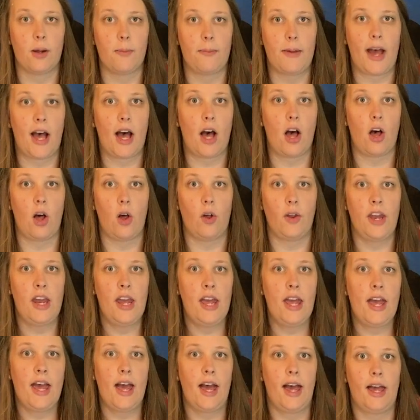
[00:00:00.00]
about
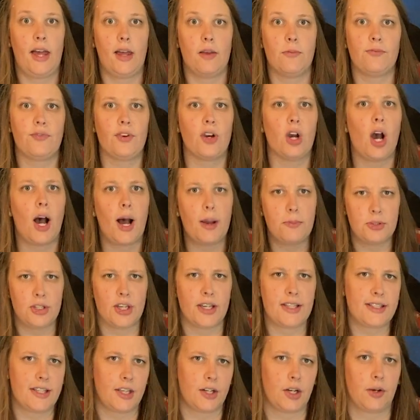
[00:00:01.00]
um, for
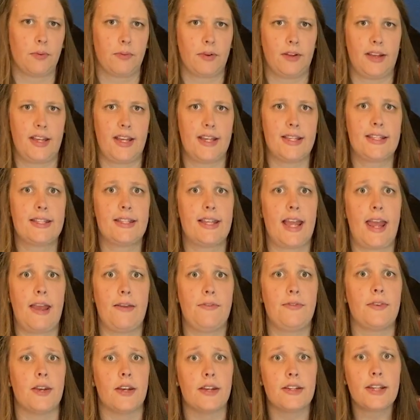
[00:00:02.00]
objects that aren't really
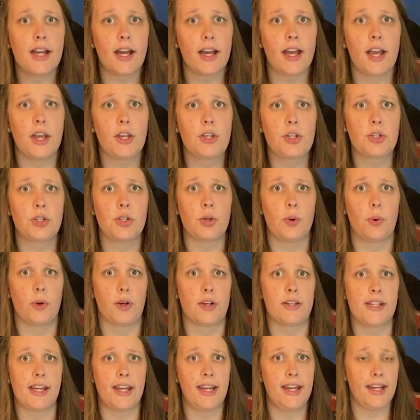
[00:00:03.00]
safe to touch or
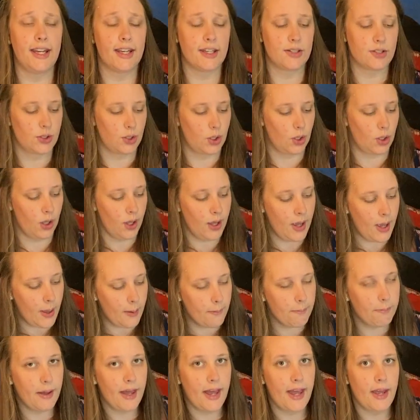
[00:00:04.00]
to handle.
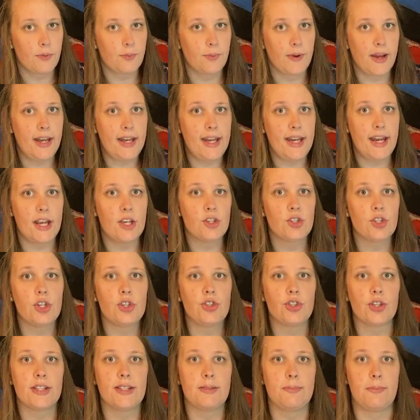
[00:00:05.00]
But radiation
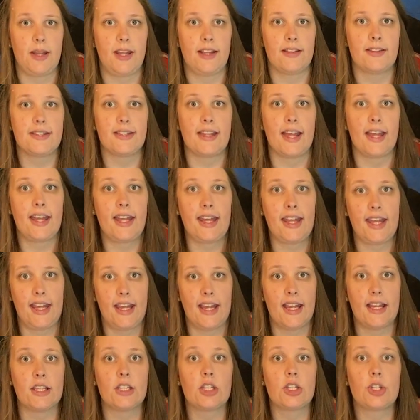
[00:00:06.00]
just means that
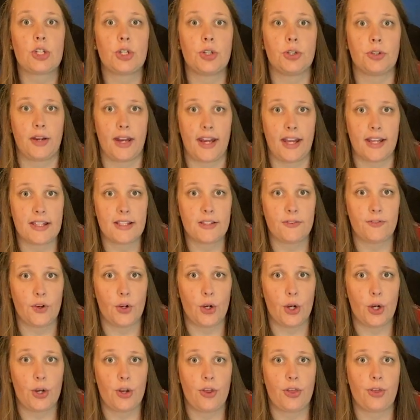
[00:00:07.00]
heat is
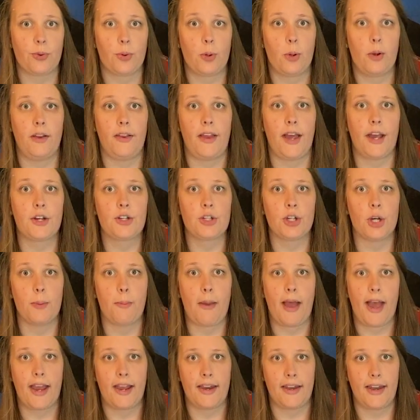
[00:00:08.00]
transferred through
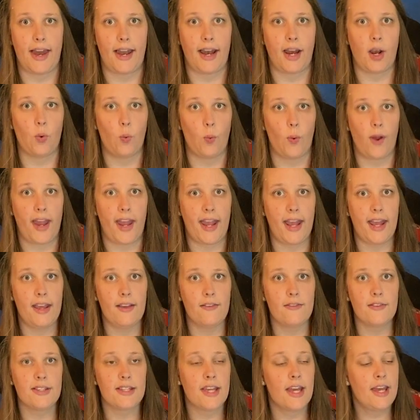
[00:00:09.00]
electromagnetic
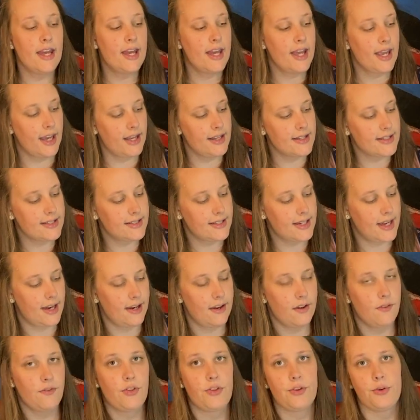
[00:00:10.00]
waves instead
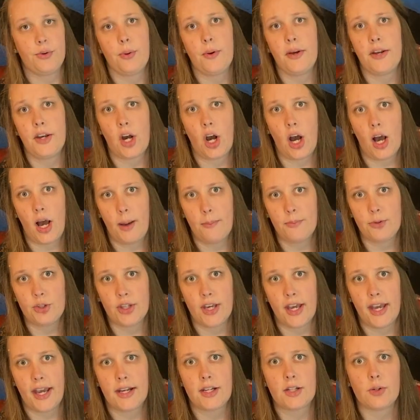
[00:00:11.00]
of through an
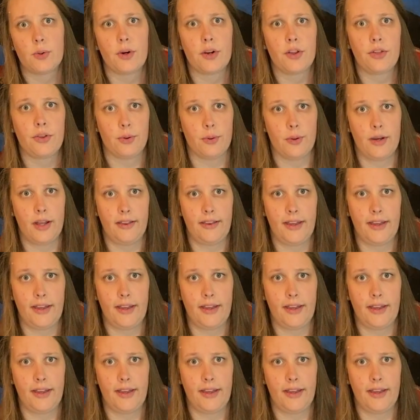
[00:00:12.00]
object or through a